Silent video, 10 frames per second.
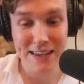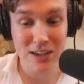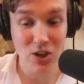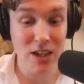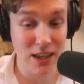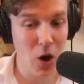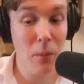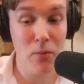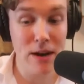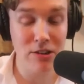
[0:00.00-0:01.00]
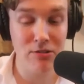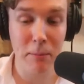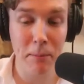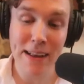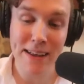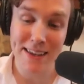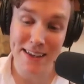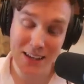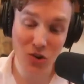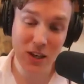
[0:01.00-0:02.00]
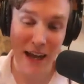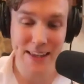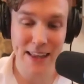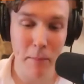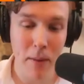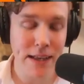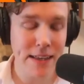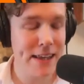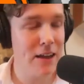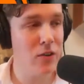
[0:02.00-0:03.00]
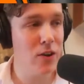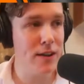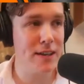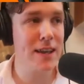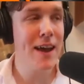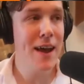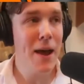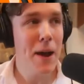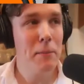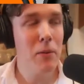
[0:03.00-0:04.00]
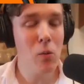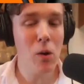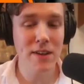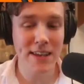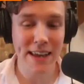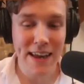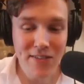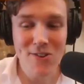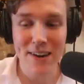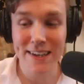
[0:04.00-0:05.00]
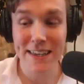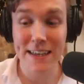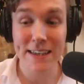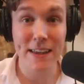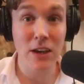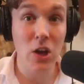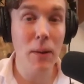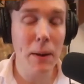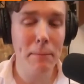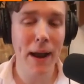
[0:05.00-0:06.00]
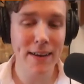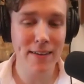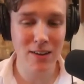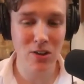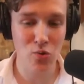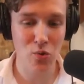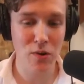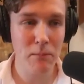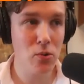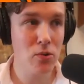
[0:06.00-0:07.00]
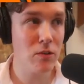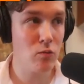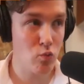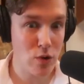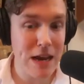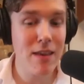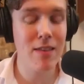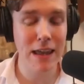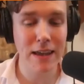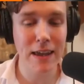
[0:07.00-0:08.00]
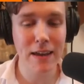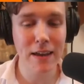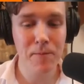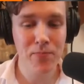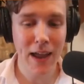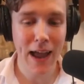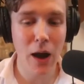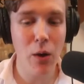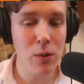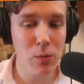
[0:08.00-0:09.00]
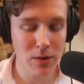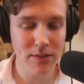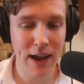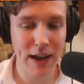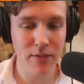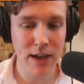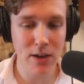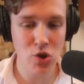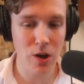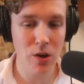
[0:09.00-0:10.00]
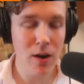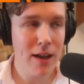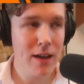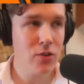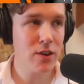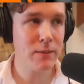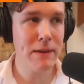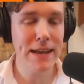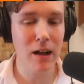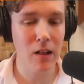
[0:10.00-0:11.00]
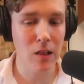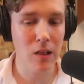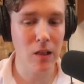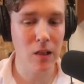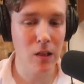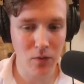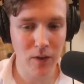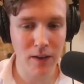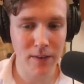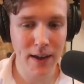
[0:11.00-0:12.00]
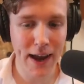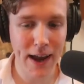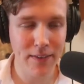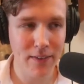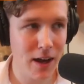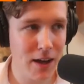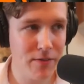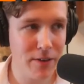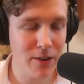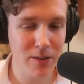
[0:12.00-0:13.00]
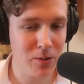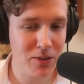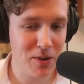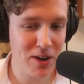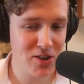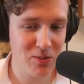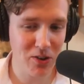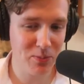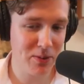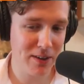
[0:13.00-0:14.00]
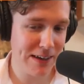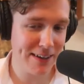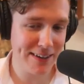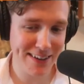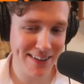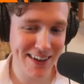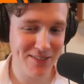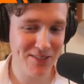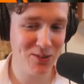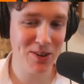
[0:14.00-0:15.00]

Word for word: she's the operator in our business. So she has that mindset of hers. But what was interesting is that going back to the drawing board and rethinking how we wanted to have that show just made it a lot more fun. And I forgot what the question was, but anyway, that I just